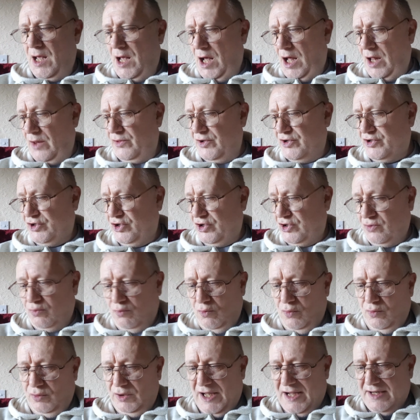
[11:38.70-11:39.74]
And there's just
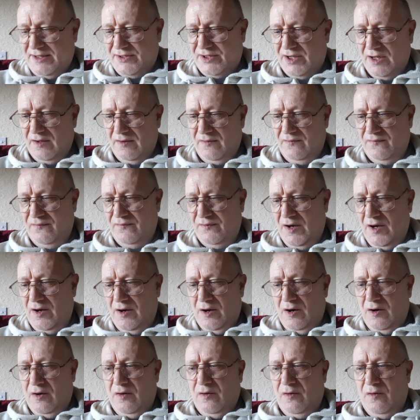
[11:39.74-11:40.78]
one letter
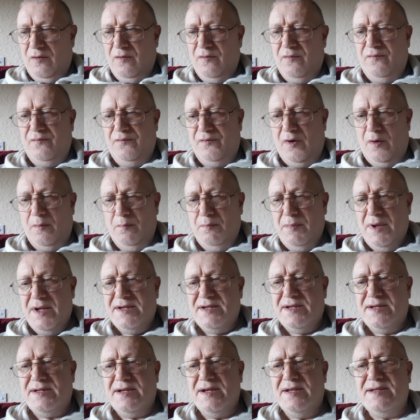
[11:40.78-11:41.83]
from
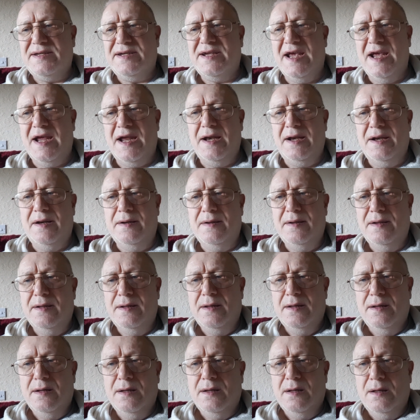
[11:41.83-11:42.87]
Mr. Tin.
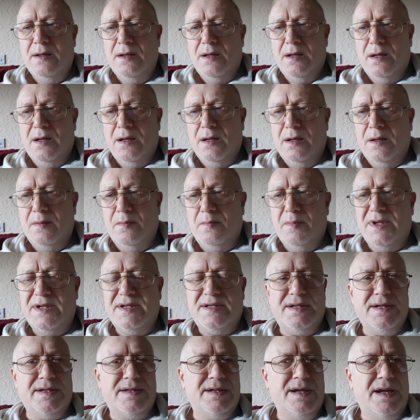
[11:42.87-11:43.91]

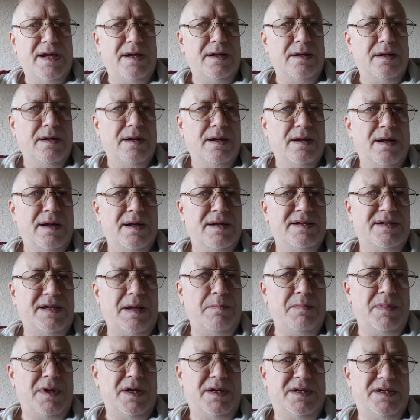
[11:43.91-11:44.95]
Mr. Tin, he
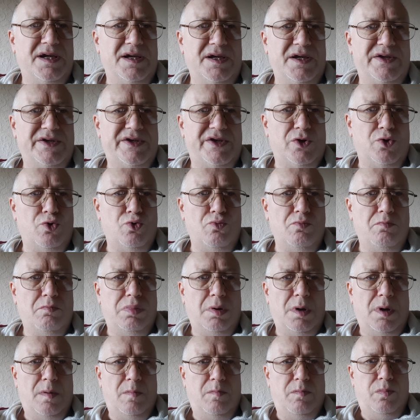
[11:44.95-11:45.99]
sent me a tin of soup,
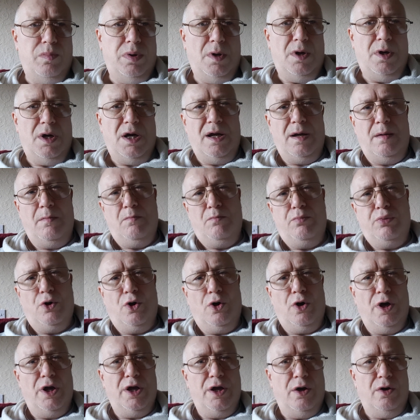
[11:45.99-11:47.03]
but I haven't
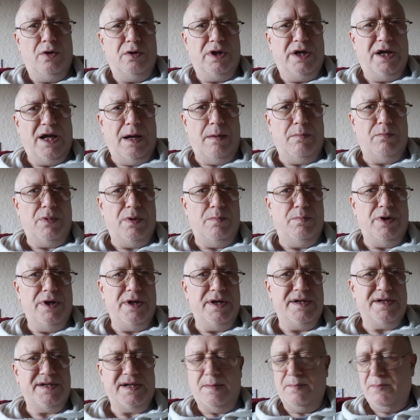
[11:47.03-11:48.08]
brought it on camera, but
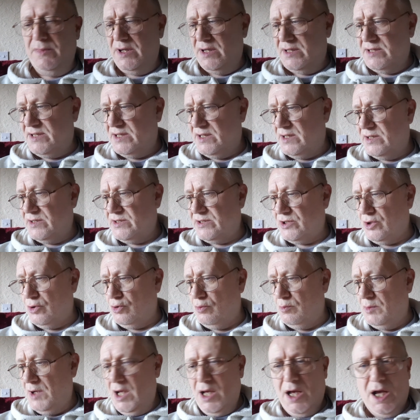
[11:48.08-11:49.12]
he sent me a tin of
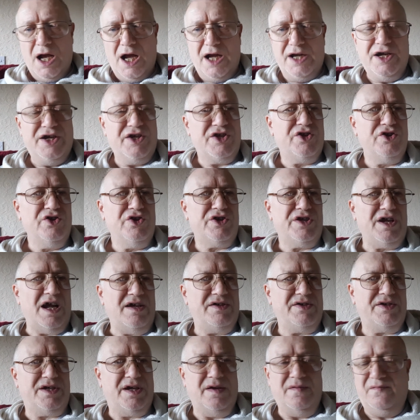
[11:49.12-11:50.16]
soup. And he's just
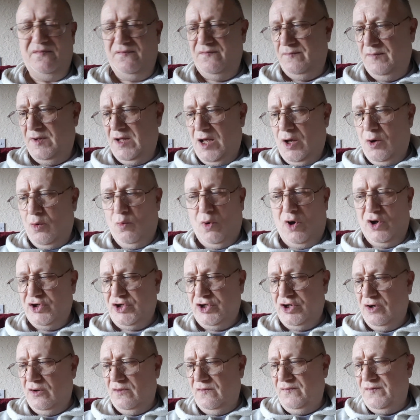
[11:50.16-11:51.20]
asking,
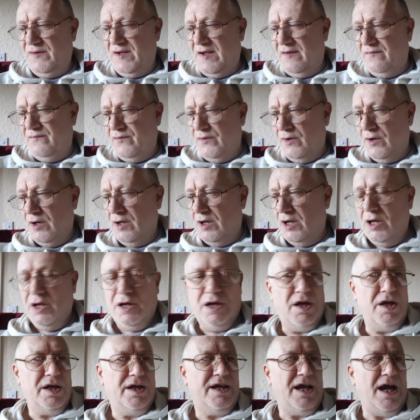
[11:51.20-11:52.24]
what's your
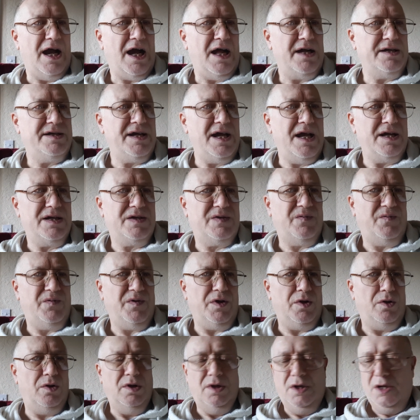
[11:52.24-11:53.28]
favourite card decks,
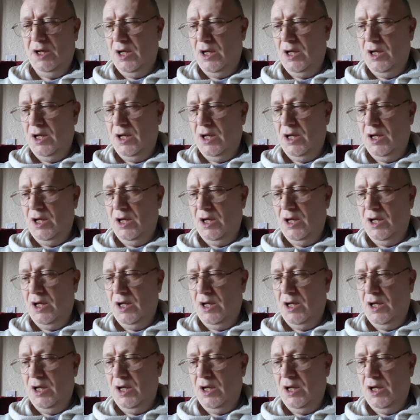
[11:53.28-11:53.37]
Phil?